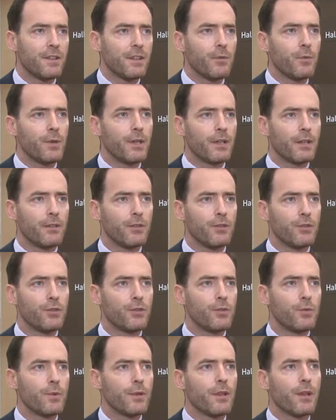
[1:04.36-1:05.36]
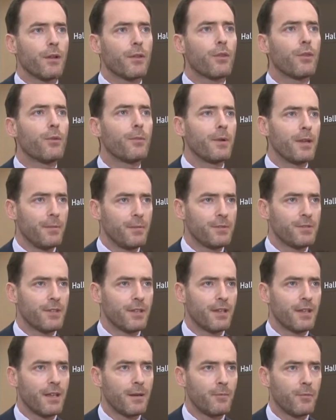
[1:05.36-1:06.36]
that we can do with our thermal
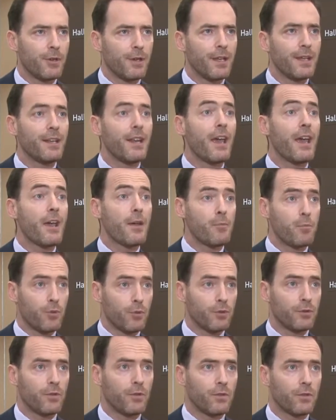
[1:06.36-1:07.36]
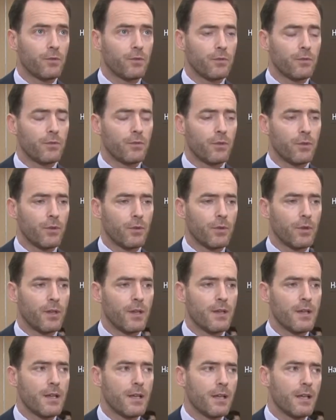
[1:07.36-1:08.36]
imaging camera in airports,
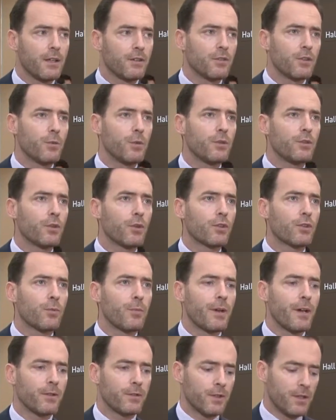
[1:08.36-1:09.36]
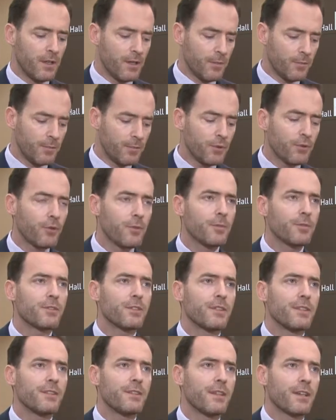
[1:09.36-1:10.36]
okay? So we talked about
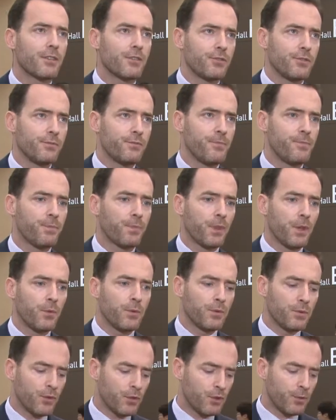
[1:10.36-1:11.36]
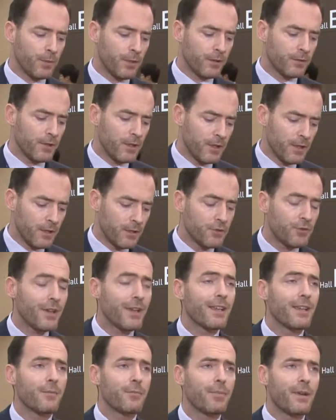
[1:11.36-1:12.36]
perimeter detection. We talked about
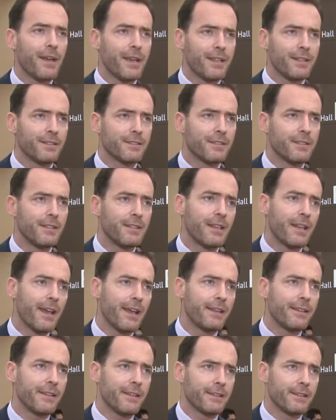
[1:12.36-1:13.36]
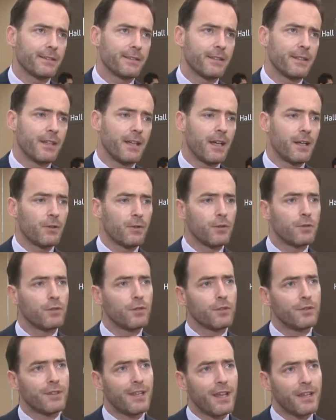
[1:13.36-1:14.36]
tracking planes in landing and
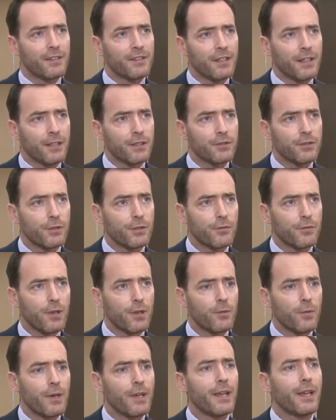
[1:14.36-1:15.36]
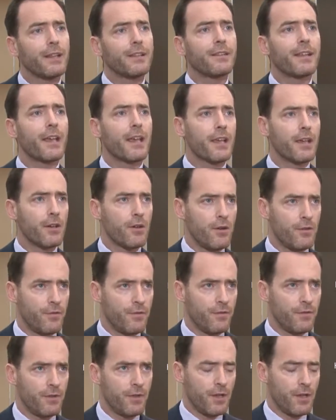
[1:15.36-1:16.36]
also taxiing to the runway and taking off.